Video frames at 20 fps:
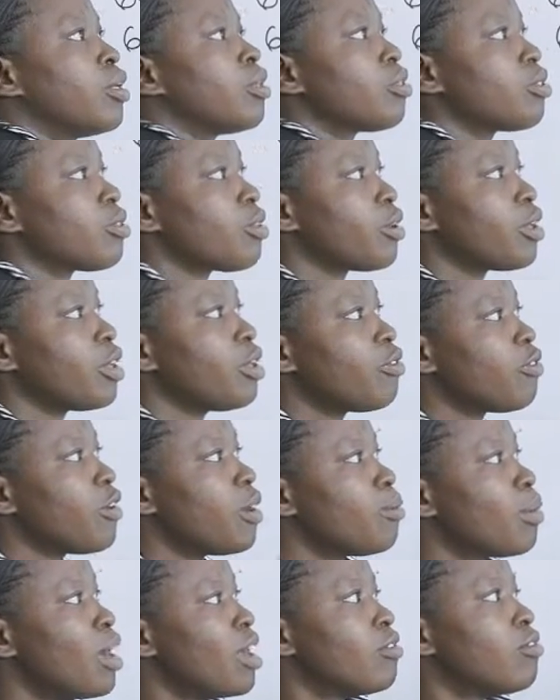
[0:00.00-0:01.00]
So if
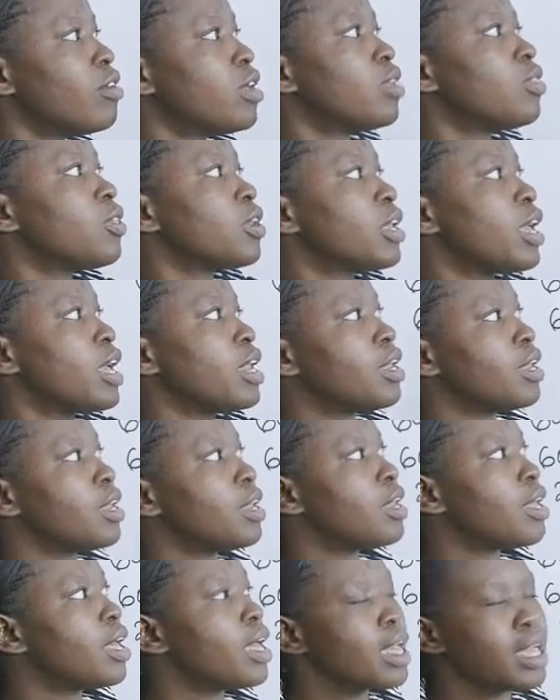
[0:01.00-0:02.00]
I'm having
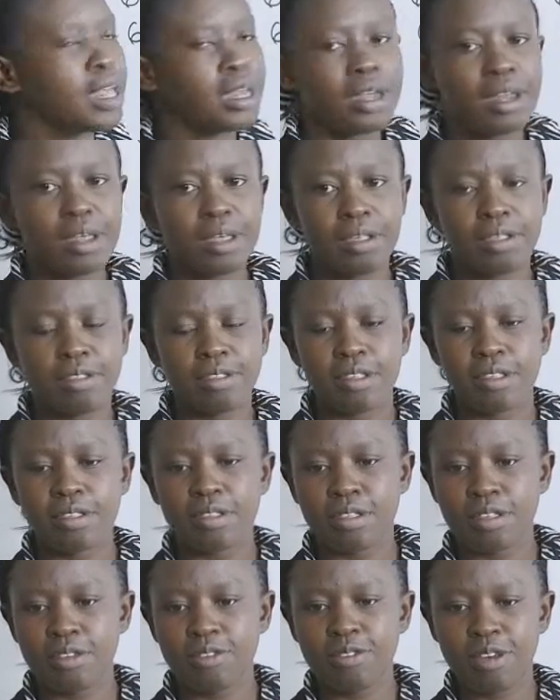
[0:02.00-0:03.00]

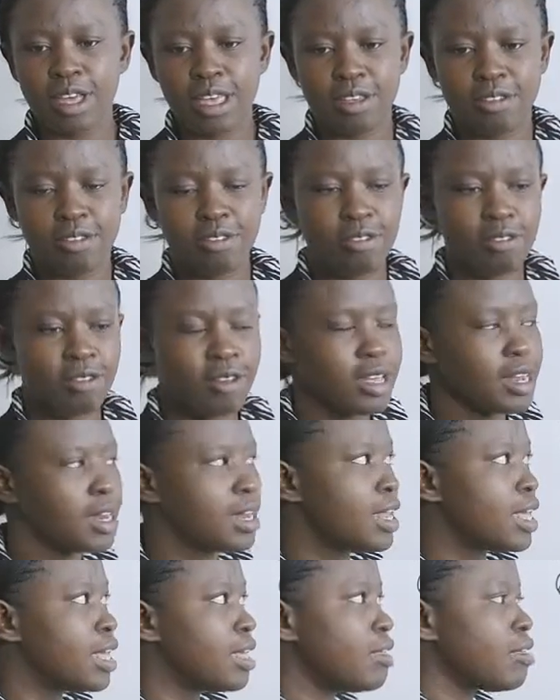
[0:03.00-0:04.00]
365
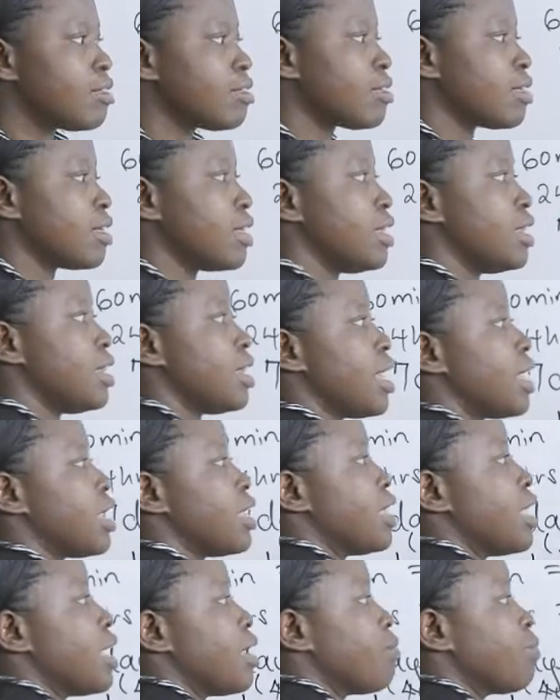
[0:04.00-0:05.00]
days in a
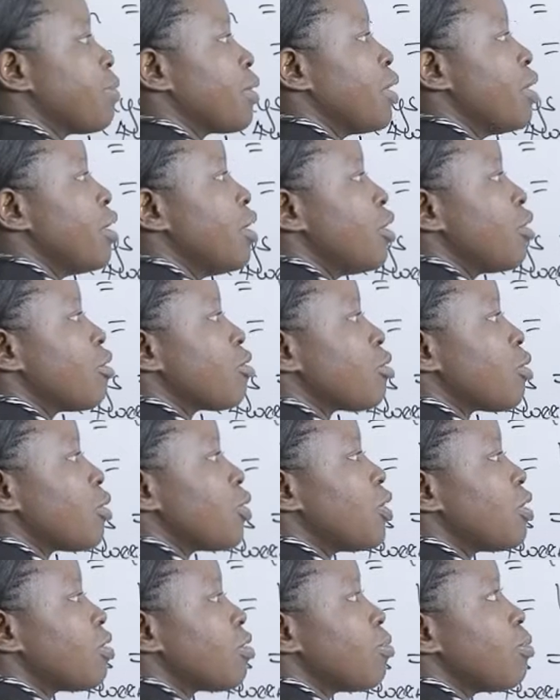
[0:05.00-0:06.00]
year, so
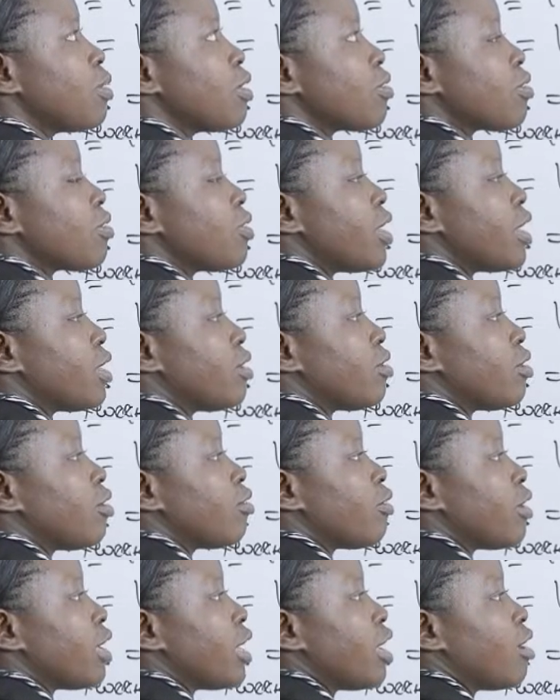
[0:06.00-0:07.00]
this means that
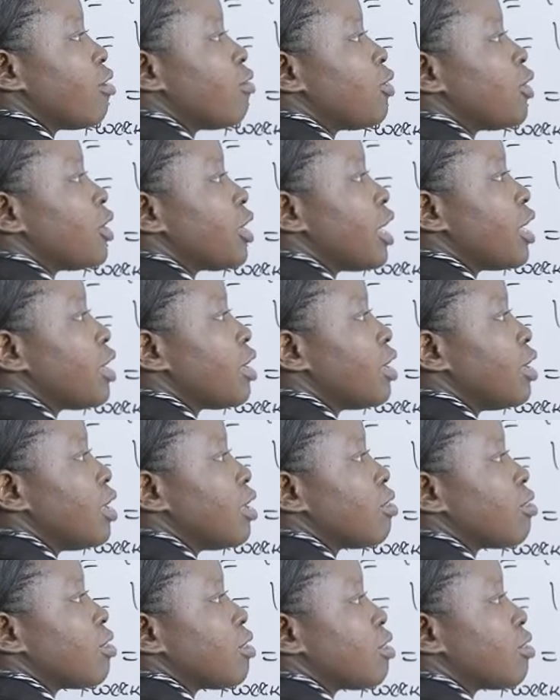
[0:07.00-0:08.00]
if I have
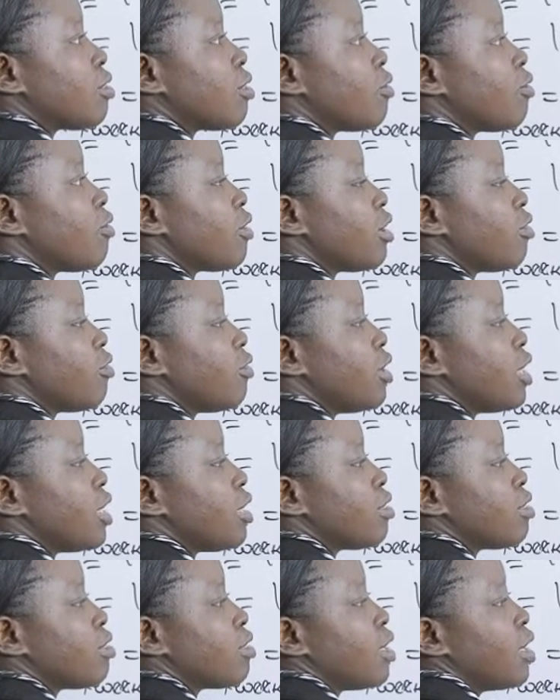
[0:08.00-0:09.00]
365
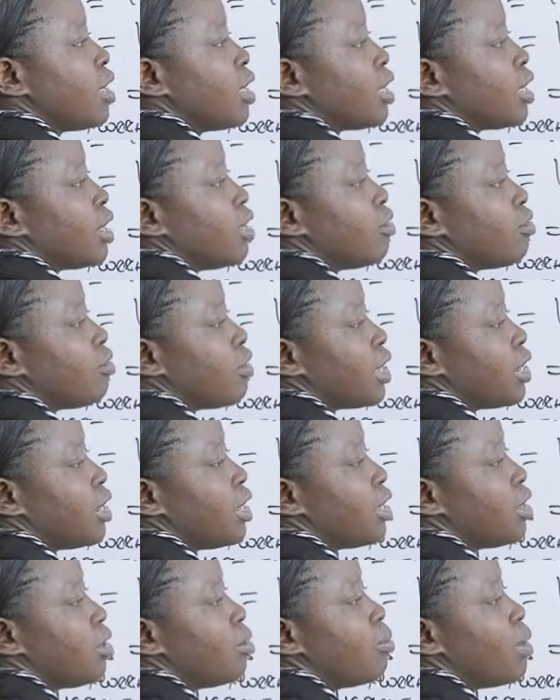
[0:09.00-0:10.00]
days
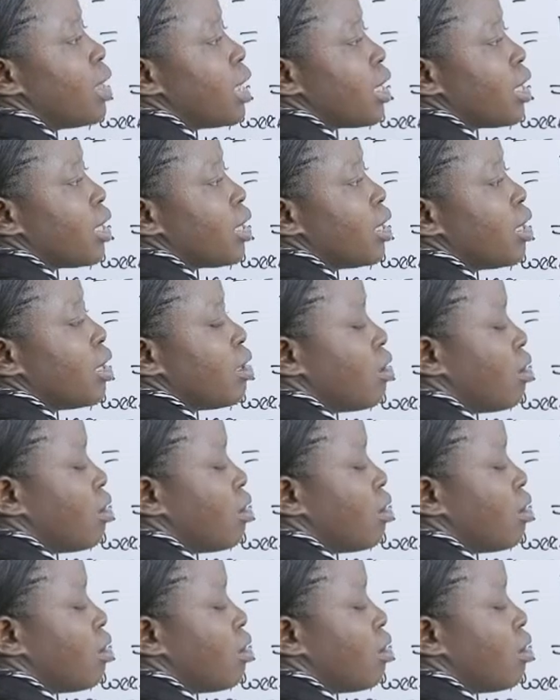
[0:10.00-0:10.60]
divided by